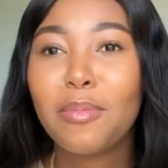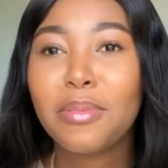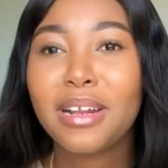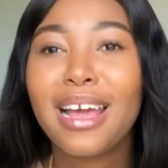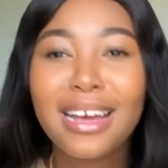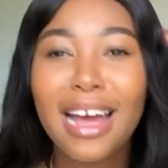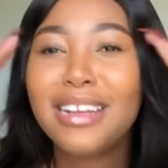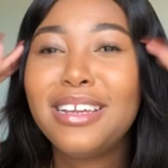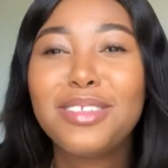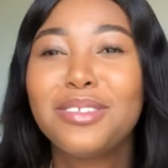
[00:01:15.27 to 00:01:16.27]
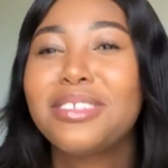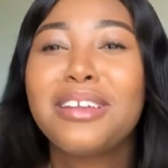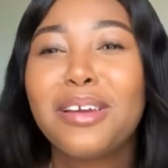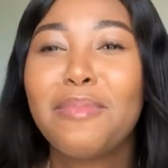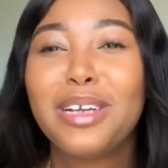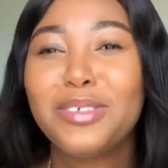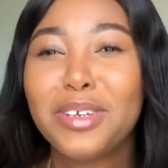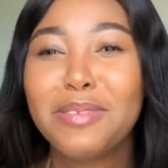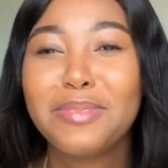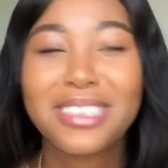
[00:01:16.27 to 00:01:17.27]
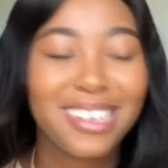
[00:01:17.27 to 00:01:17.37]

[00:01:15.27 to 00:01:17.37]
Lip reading: Like I needed to see it in my dreams.